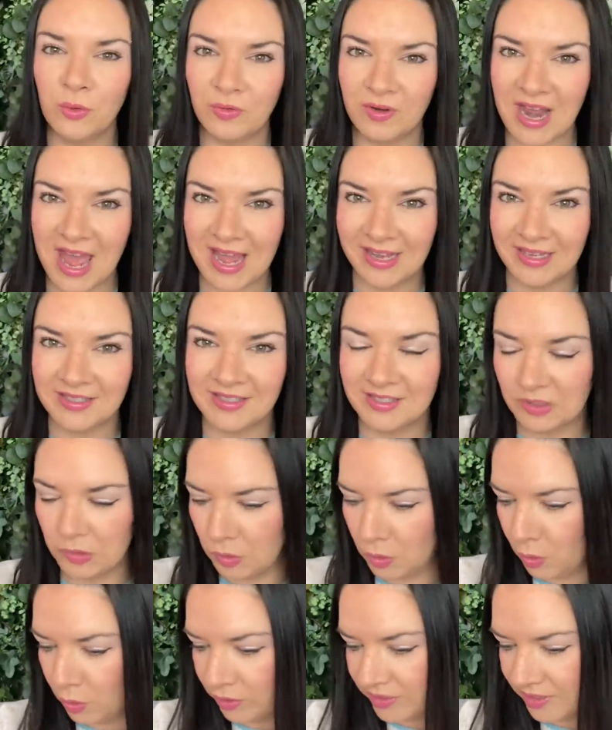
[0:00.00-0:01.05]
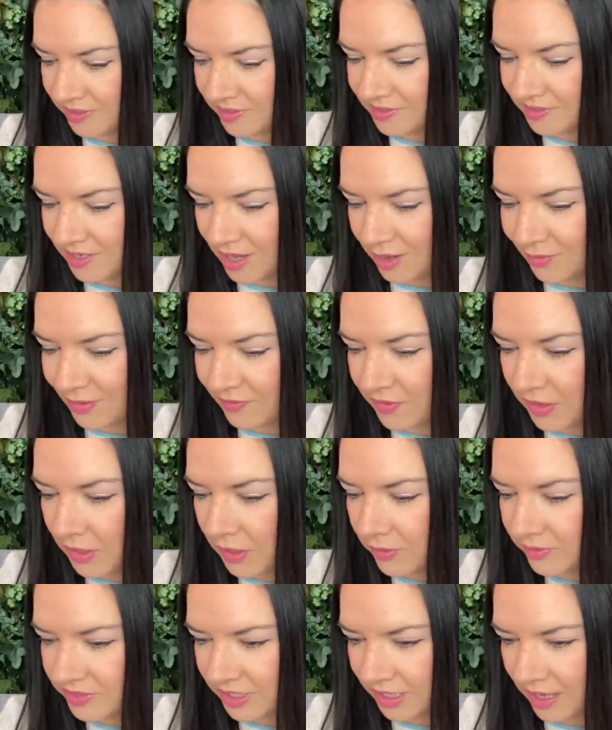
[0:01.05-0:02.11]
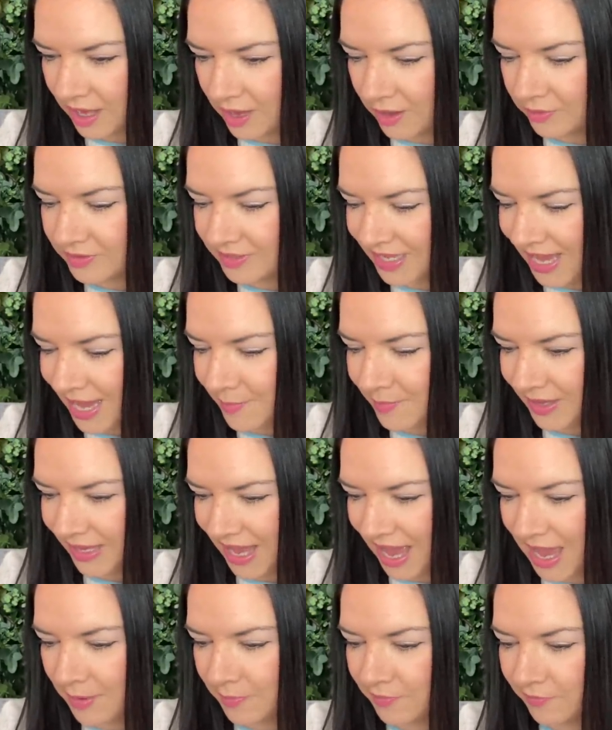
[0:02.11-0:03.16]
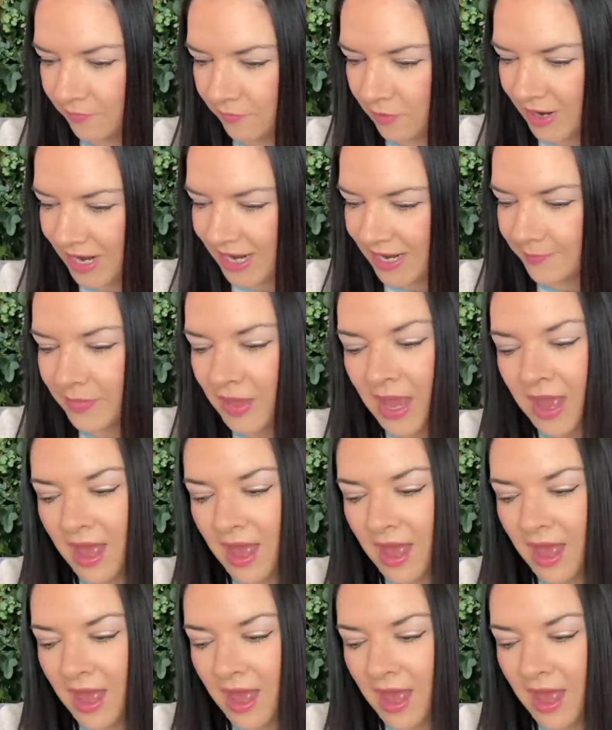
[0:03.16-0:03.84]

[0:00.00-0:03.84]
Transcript: next order. So if you use the code KateMcCabeFree,